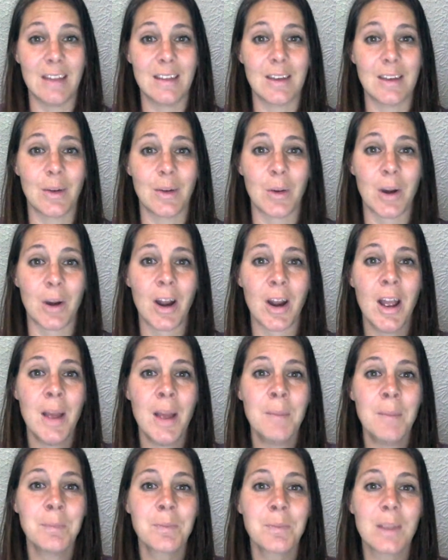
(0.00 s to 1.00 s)
or
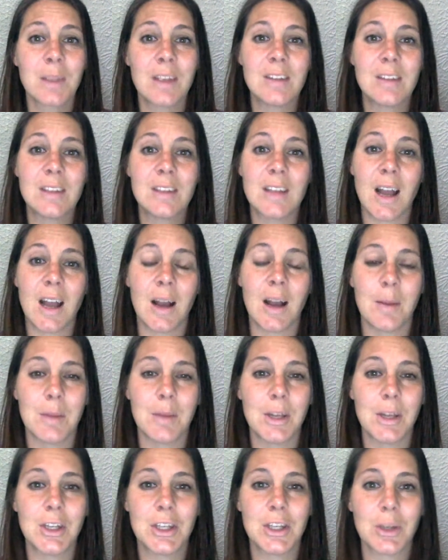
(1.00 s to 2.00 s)

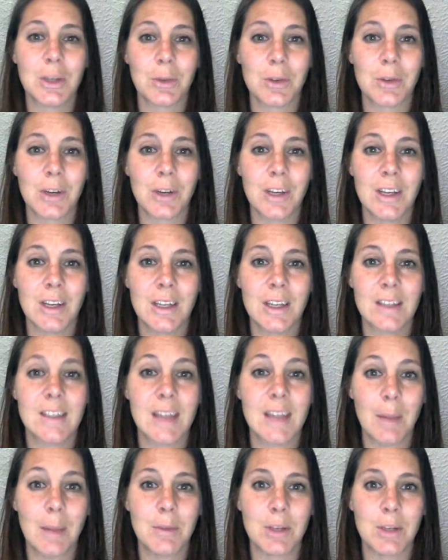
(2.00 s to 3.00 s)
children,
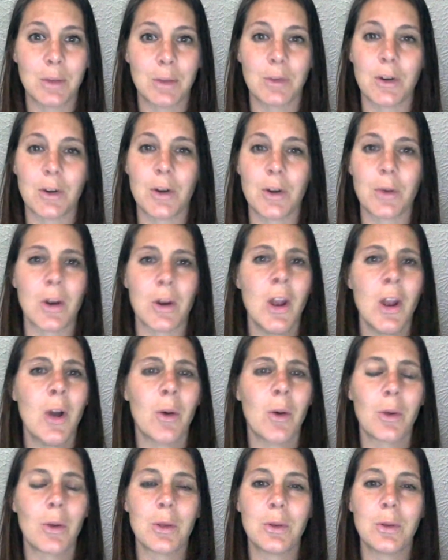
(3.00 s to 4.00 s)
stepchildren,
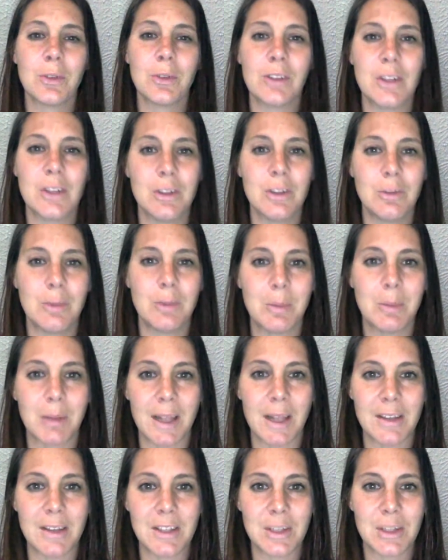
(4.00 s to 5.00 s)
or those that you've been
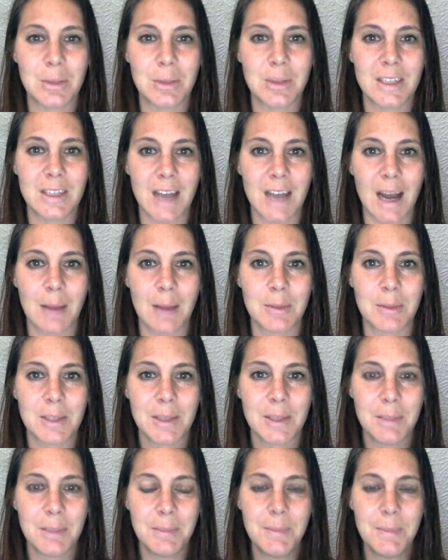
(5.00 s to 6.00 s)
blessed to adopt.
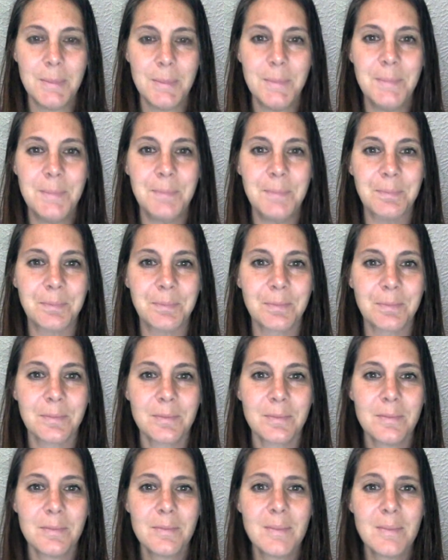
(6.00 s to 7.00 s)

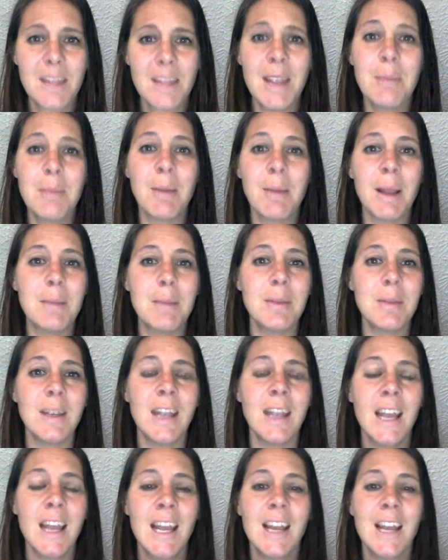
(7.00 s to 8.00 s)
It might
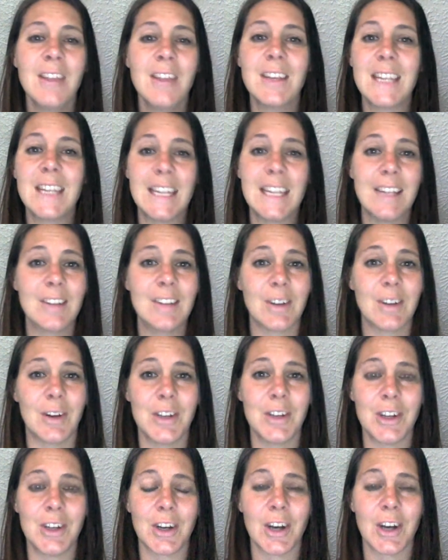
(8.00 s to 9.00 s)
be the kids
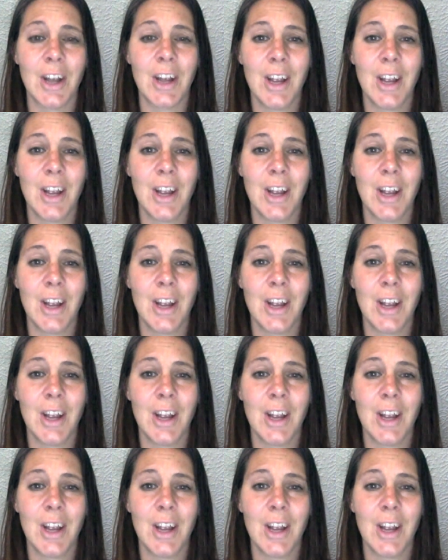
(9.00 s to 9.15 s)
on your